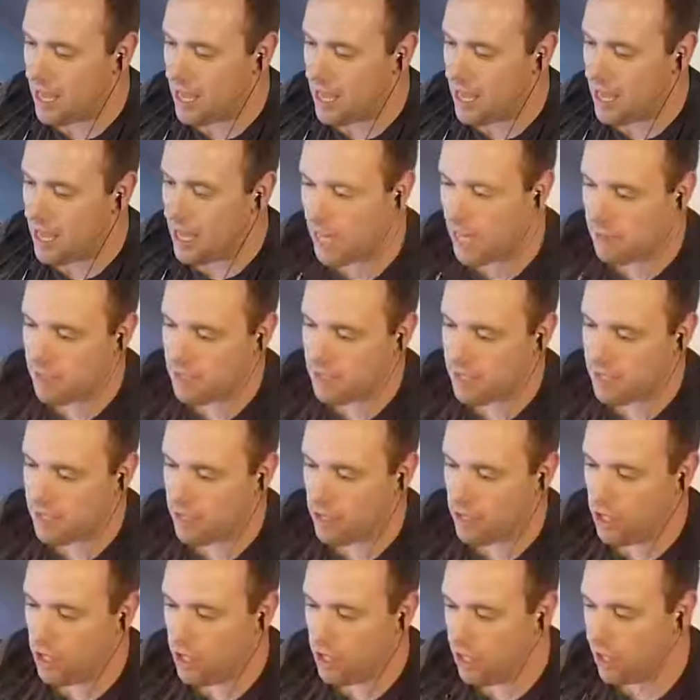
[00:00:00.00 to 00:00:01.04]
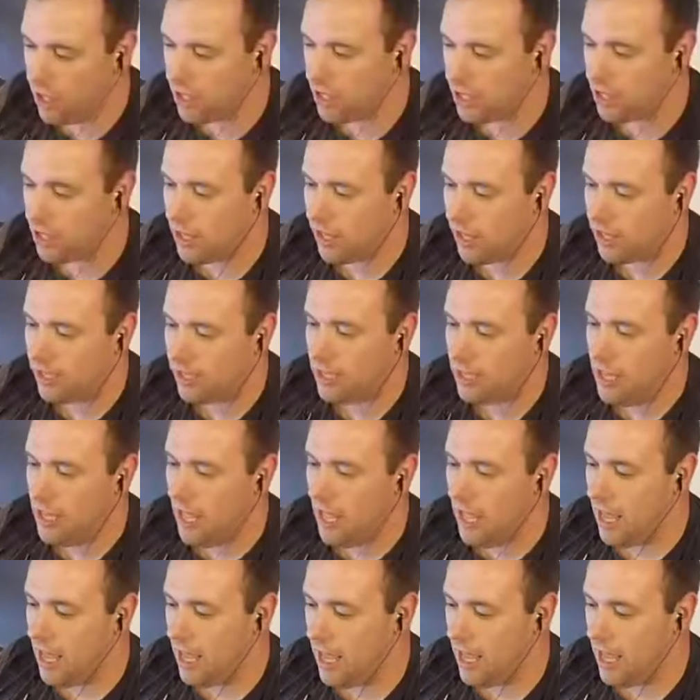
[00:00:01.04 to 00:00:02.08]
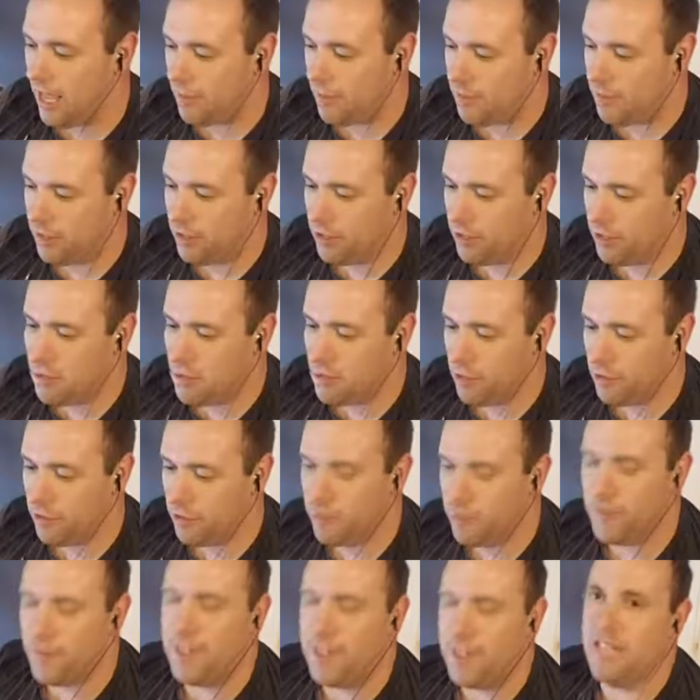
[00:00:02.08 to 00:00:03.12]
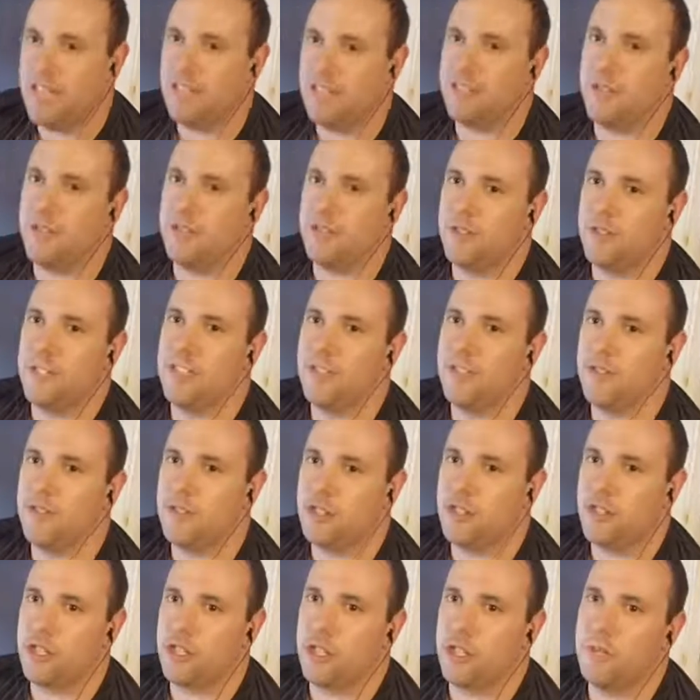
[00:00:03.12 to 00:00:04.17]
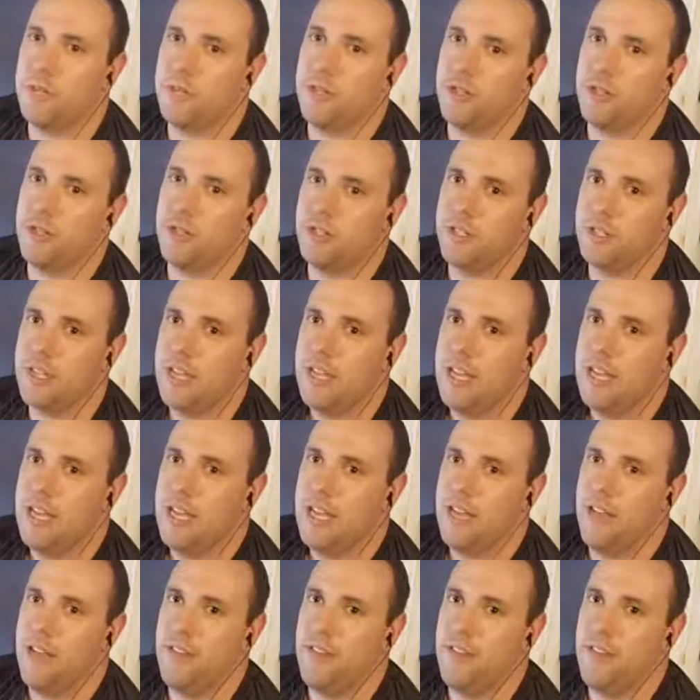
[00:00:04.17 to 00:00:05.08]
the diamond and the hook, they're a little bit more finesse. Those are the sharpshooters, and